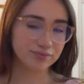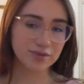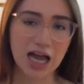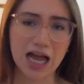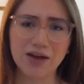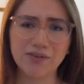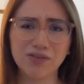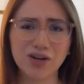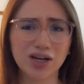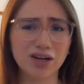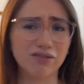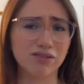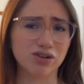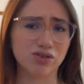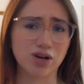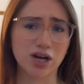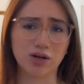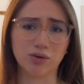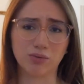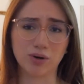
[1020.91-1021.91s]
I have not even
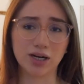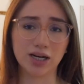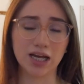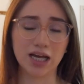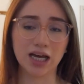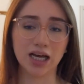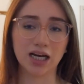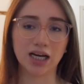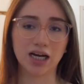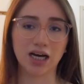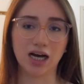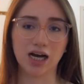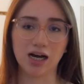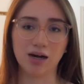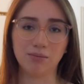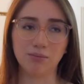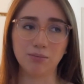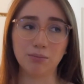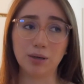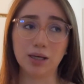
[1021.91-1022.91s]
tried running,
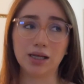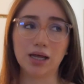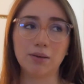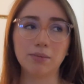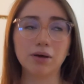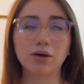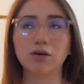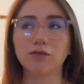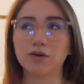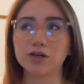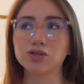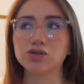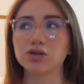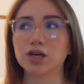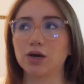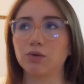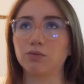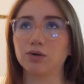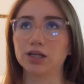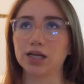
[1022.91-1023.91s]
but I mean, eventually
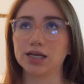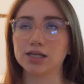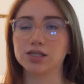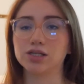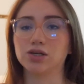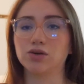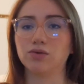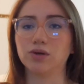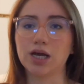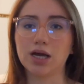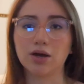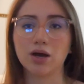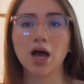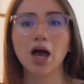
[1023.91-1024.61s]
I would like to, and